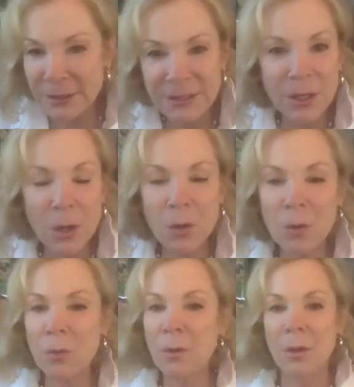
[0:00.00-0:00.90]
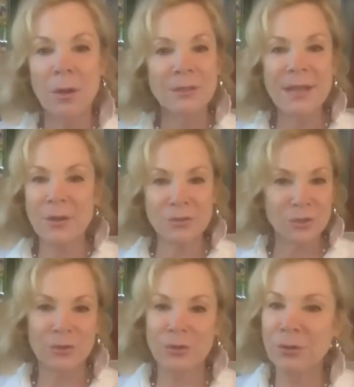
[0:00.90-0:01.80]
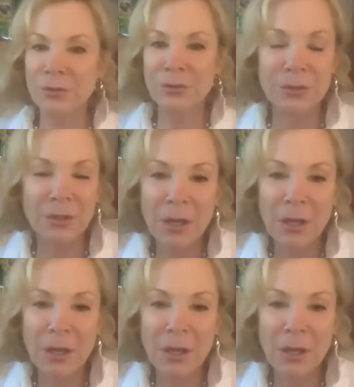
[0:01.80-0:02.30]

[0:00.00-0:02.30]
so down to earth.